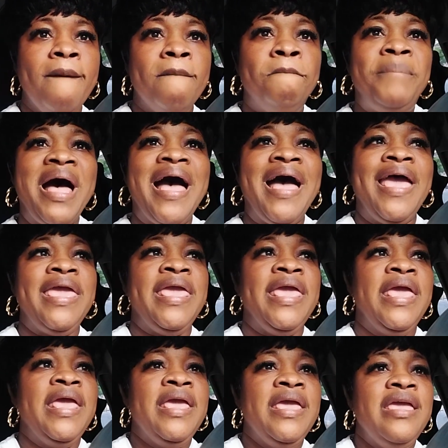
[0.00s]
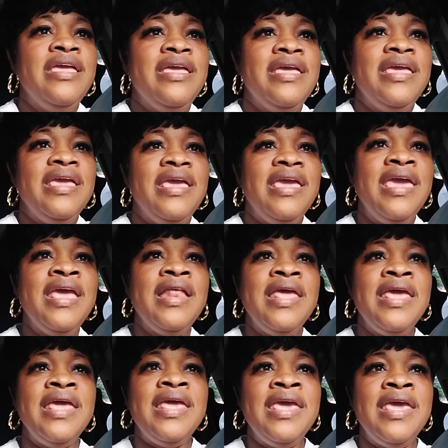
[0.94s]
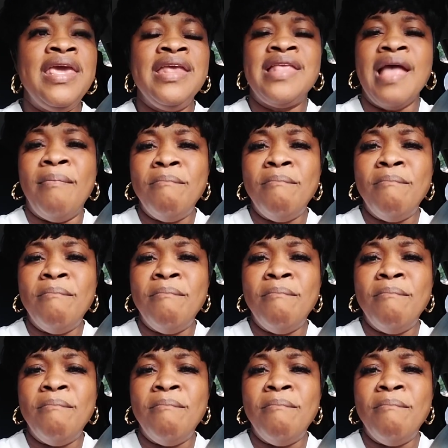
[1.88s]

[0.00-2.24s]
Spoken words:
by it